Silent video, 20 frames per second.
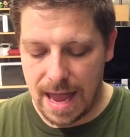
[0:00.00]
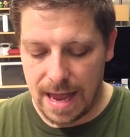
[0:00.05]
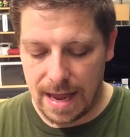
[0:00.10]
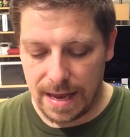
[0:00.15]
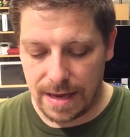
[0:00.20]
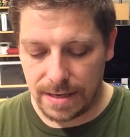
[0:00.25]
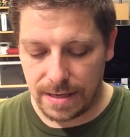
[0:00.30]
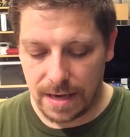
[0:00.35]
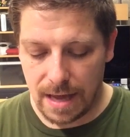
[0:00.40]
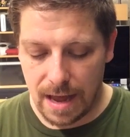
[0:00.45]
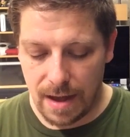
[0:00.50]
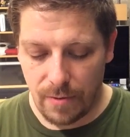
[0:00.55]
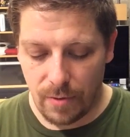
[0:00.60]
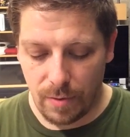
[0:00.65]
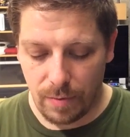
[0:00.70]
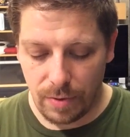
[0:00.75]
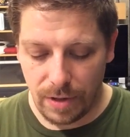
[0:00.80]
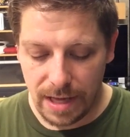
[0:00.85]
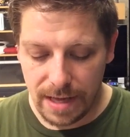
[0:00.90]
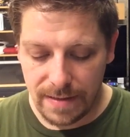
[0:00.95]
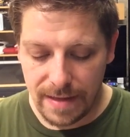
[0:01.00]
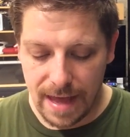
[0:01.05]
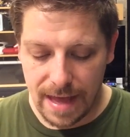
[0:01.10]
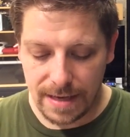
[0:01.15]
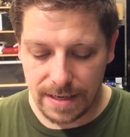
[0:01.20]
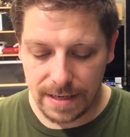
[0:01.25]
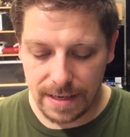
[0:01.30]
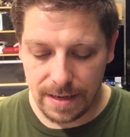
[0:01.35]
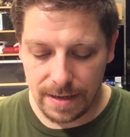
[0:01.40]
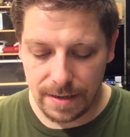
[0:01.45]
And I will play
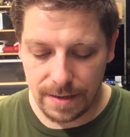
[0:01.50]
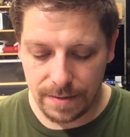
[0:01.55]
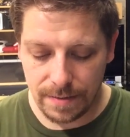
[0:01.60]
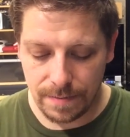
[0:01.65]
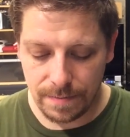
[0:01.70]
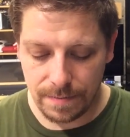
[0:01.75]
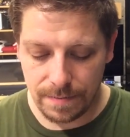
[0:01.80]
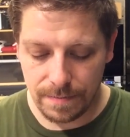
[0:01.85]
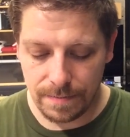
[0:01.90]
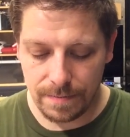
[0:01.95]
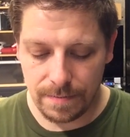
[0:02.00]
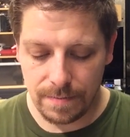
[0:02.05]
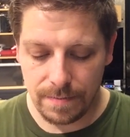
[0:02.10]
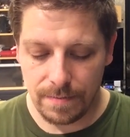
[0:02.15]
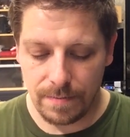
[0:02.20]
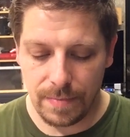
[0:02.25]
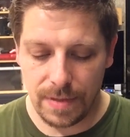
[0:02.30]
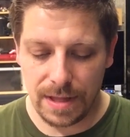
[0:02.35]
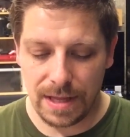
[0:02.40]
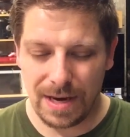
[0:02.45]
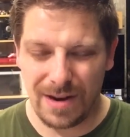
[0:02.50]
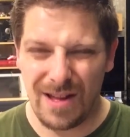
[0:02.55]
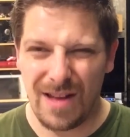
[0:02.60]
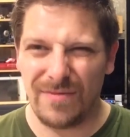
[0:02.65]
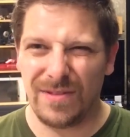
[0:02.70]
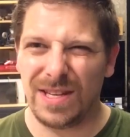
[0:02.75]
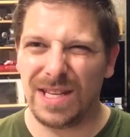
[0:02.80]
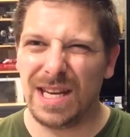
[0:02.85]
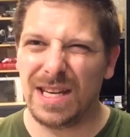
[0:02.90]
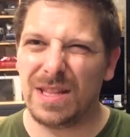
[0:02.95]
that. But then I'll
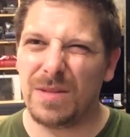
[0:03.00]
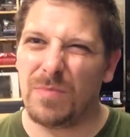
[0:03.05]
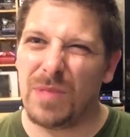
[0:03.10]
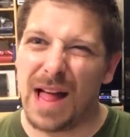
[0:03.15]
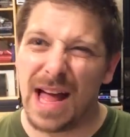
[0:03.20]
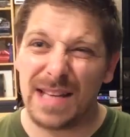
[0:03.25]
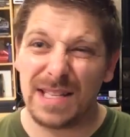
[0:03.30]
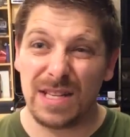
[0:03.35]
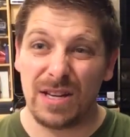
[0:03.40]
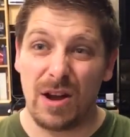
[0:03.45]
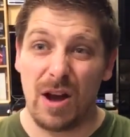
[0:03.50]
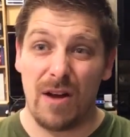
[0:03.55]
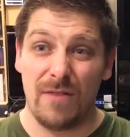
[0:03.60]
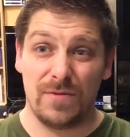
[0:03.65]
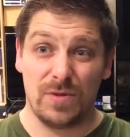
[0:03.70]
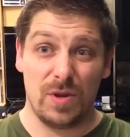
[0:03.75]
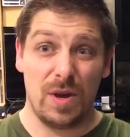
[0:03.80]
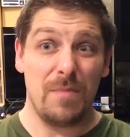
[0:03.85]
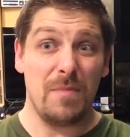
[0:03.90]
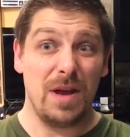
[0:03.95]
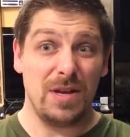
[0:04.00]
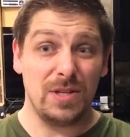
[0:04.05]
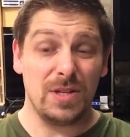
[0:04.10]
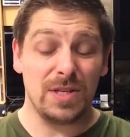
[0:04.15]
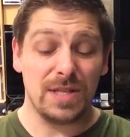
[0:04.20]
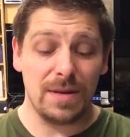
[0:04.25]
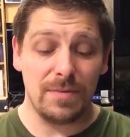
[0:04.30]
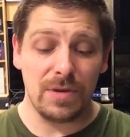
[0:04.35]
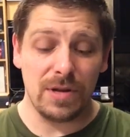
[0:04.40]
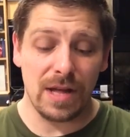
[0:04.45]
have to take the plastic off. So I might
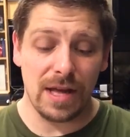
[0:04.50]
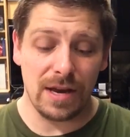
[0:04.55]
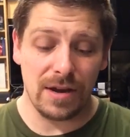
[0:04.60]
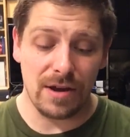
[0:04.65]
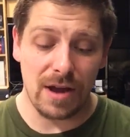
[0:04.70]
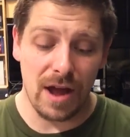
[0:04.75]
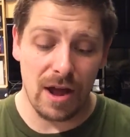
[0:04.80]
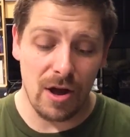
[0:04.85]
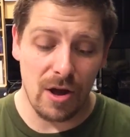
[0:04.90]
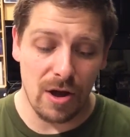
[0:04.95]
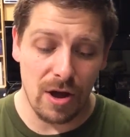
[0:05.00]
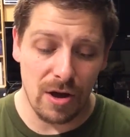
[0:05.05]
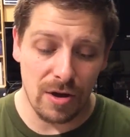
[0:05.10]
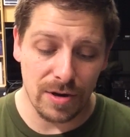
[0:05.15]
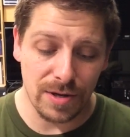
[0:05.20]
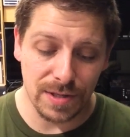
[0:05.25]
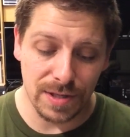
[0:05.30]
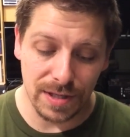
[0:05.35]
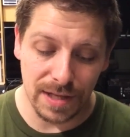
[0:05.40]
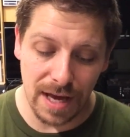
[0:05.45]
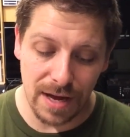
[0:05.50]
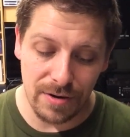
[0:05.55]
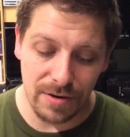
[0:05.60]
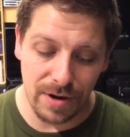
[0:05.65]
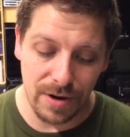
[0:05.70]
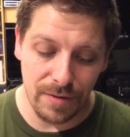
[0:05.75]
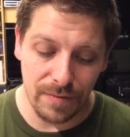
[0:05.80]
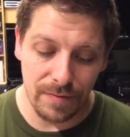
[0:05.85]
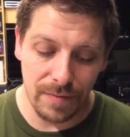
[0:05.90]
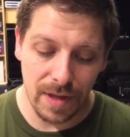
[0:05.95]
just emulate it, honestly. I don't
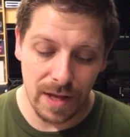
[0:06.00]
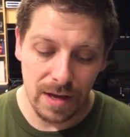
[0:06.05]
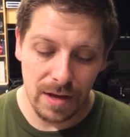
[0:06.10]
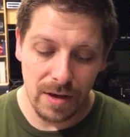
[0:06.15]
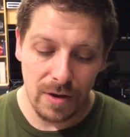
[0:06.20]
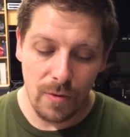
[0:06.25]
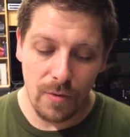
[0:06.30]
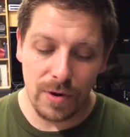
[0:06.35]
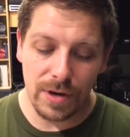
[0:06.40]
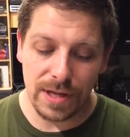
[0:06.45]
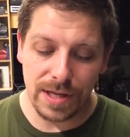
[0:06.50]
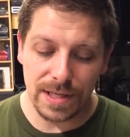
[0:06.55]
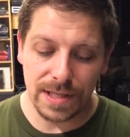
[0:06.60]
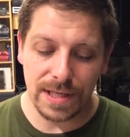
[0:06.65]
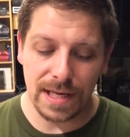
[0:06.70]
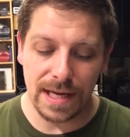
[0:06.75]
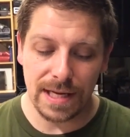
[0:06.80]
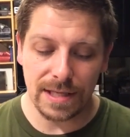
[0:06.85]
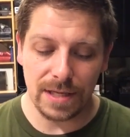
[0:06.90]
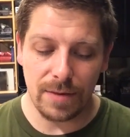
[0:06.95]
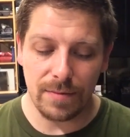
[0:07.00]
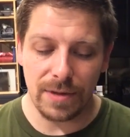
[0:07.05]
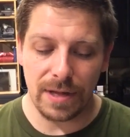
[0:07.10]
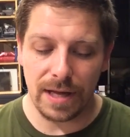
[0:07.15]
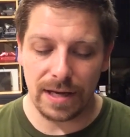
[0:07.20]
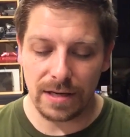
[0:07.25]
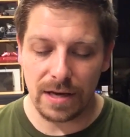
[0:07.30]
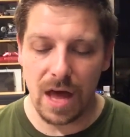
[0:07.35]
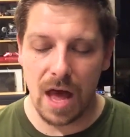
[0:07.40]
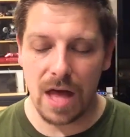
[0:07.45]
know. One of these days I'll be
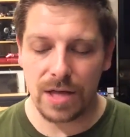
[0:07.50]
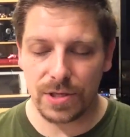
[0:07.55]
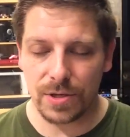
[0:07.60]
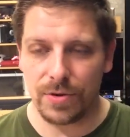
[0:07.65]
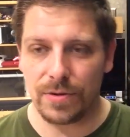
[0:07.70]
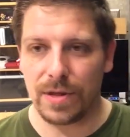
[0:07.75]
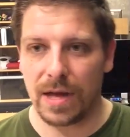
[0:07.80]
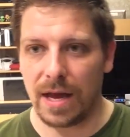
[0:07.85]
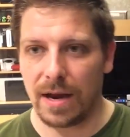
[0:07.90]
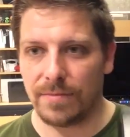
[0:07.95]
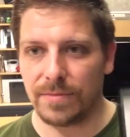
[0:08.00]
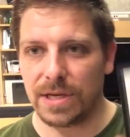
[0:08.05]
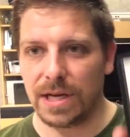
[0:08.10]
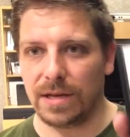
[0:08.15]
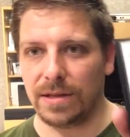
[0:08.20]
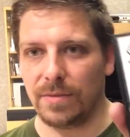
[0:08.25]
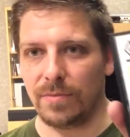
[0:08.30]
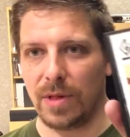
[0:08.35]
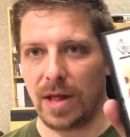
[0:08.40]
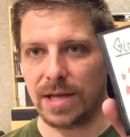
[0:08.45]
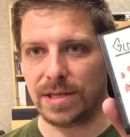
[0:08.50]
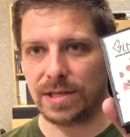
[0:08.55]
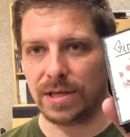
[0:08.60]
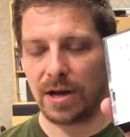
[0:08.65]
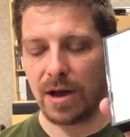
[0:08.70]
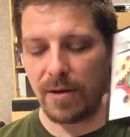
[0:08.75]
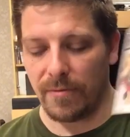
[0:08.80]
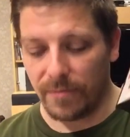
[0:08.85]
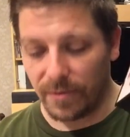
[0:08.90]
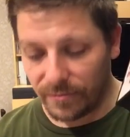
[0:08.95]
like, nah, screw that. I'm taking the plastic
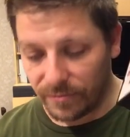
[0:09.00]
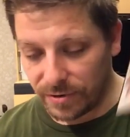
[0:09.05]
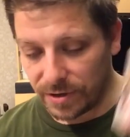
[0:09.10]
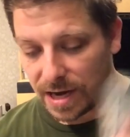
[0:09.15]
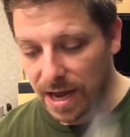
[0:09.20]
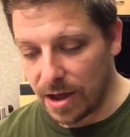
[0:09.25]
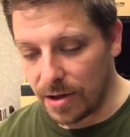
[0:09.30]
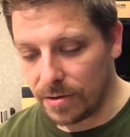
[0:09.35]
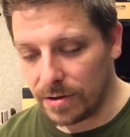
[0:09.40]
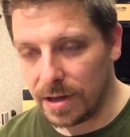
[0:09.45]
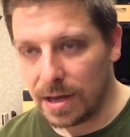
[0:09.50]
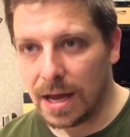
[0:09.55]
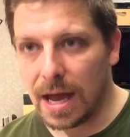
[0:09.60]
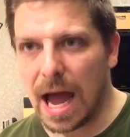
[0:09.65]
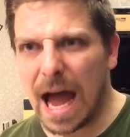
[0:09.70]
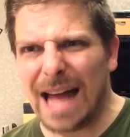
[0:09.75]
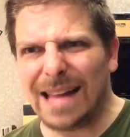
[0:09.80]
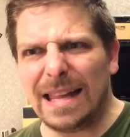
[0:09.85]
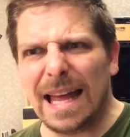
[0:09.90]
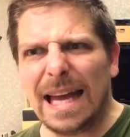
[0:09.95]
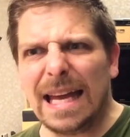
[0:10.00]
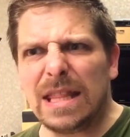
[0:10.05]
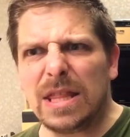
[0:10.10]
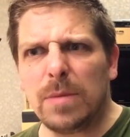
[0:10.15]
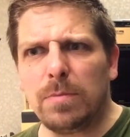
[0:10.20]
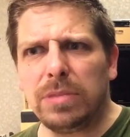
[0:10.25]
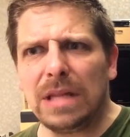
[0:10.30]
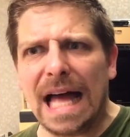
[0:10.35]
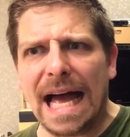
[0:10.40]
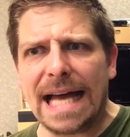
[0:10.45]
off. But for now, I like the
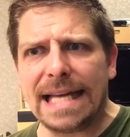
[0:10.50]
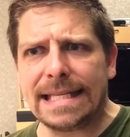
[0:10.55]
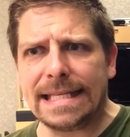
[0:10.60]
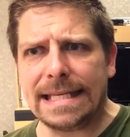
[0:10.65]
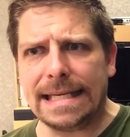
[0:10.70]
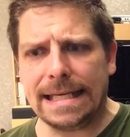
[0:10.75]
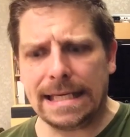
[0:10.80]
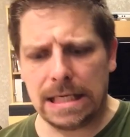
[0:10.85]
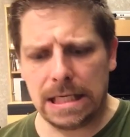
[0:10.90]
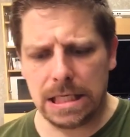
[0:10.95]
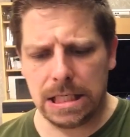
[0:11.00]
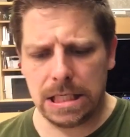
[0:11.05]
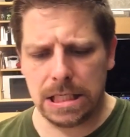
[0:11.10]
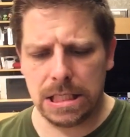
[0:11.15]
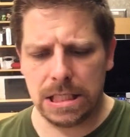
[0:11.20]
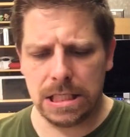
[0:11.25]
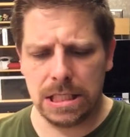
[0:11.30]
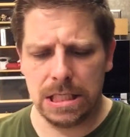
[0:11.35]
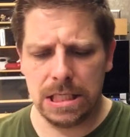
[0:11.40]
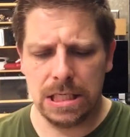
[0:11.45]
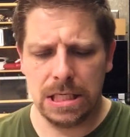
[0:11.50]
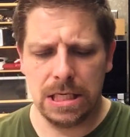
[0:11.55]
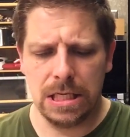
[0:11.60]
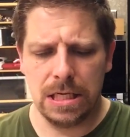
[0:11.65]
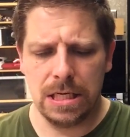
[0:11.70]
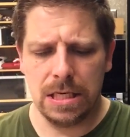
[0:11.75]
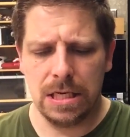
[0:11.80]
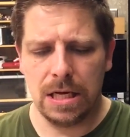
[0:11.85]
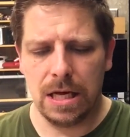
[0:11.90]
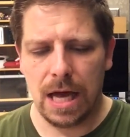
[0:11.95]
plastic.
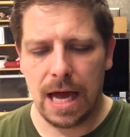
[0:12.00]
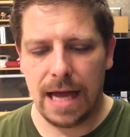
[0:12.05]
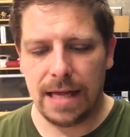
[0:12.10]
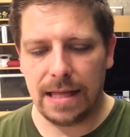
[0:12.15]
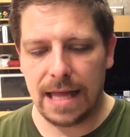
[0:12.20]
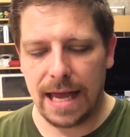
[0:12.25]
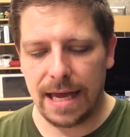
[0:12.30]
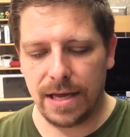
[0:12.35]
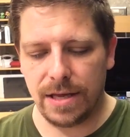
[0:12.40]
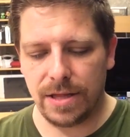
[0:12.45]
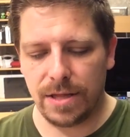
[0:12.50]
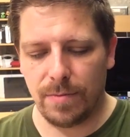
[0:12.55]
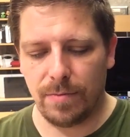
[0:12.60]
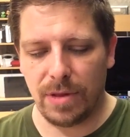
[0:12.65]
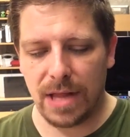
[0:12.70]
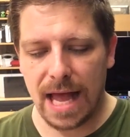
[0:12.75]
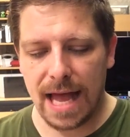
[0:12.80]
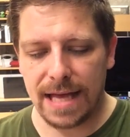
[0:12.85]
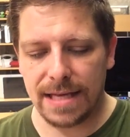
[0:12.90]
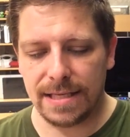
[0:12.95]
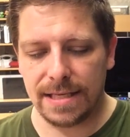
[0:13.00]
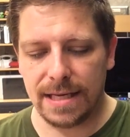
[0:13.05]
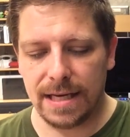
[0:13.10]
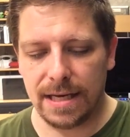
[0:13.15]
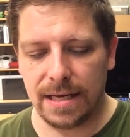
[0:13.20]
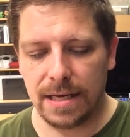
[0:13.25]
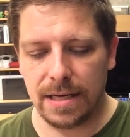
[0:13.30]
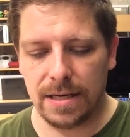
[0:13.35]
I like the plastic.